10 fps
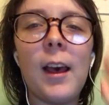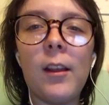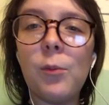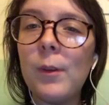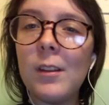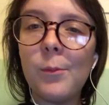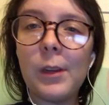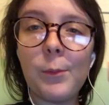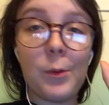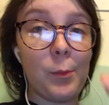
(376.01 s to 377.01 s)
I'll spend some
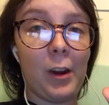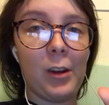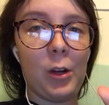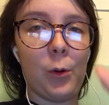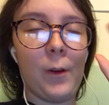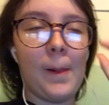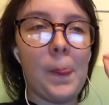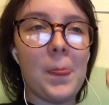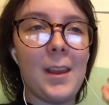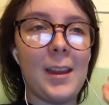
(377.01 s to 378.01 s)
time tomorrow
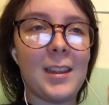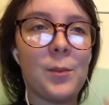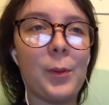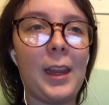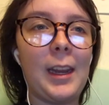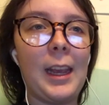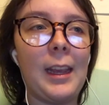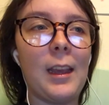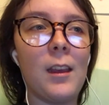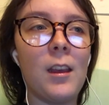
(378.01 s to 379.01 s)

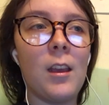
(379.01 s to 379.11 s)
explaining